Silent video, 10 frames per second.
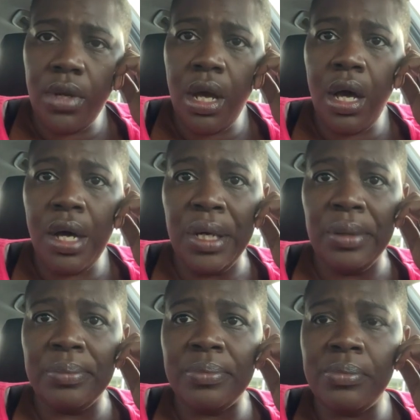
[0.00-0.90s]

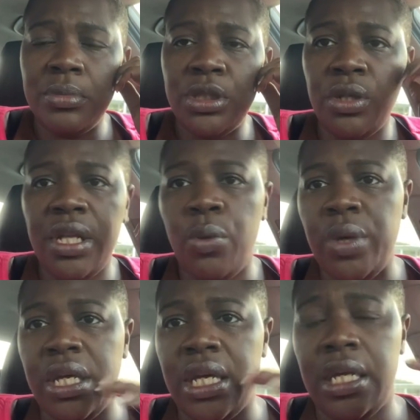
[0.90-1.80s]
so that
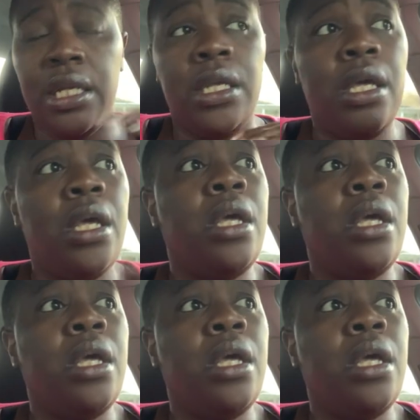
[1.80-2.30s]
we can